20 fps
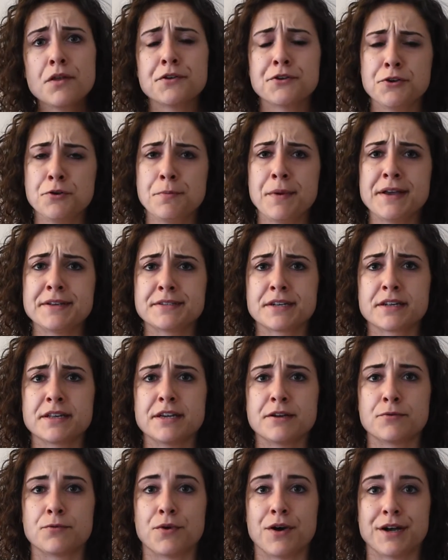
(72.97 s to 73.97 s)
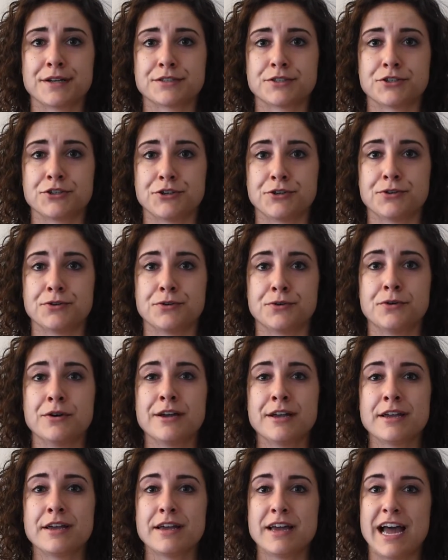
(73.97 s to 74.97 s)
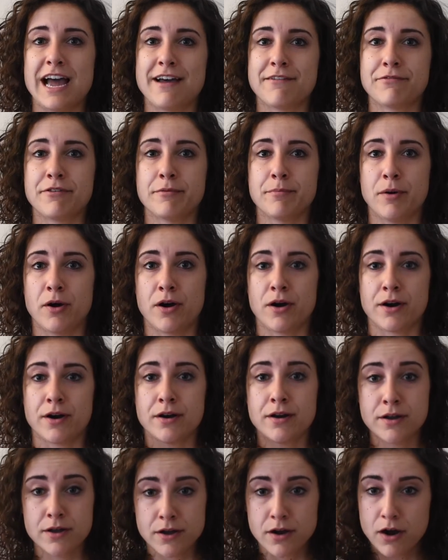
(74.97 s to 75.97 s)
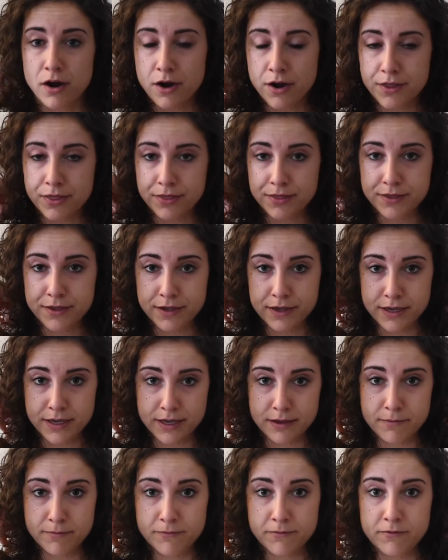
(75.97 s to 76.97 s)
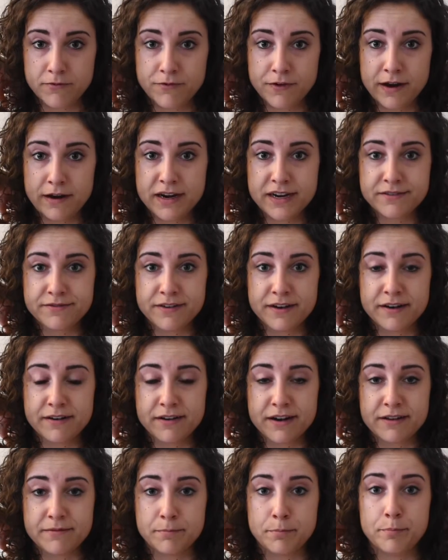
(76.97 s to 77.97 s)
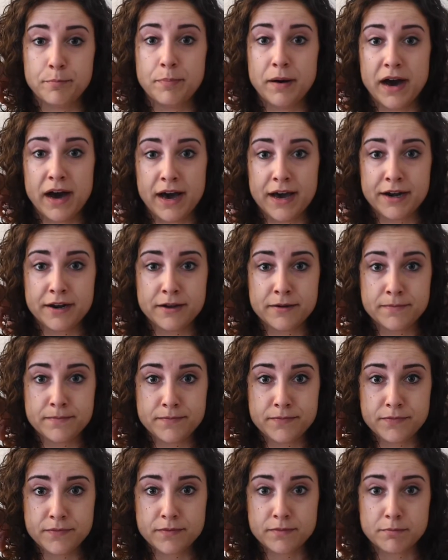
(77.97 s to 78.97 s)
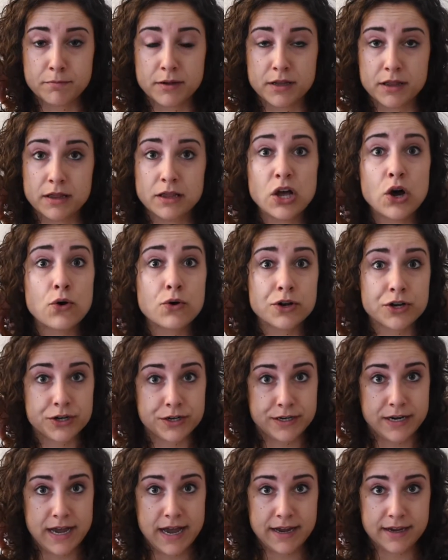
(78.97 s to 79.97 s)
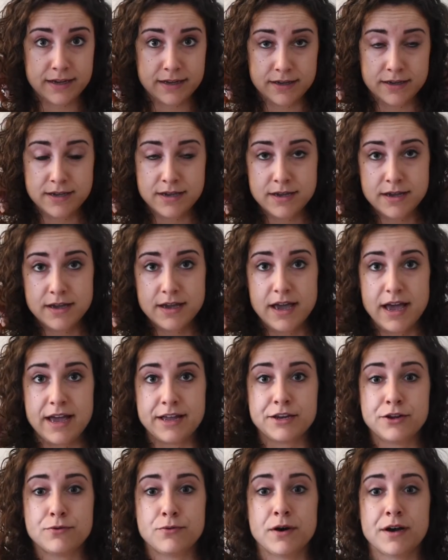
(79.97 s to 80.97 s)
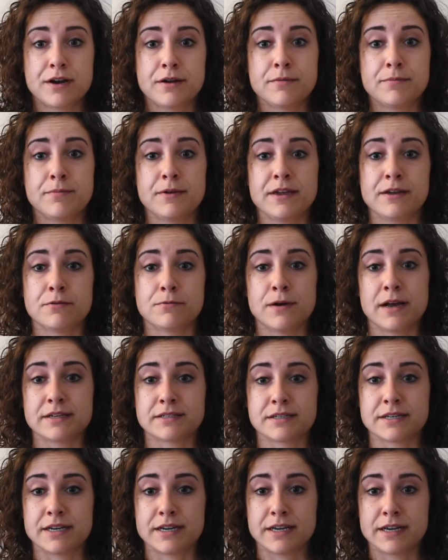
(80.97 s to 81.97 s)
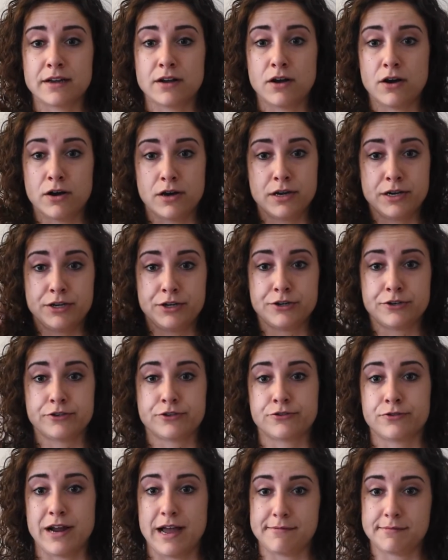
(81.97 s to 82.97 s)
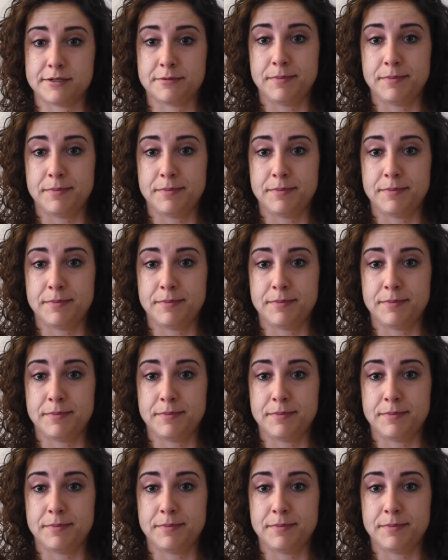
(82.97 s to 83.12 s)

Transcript: You basically want to have the bar on the very, very bottom below your neck, and you want to be resting on your traps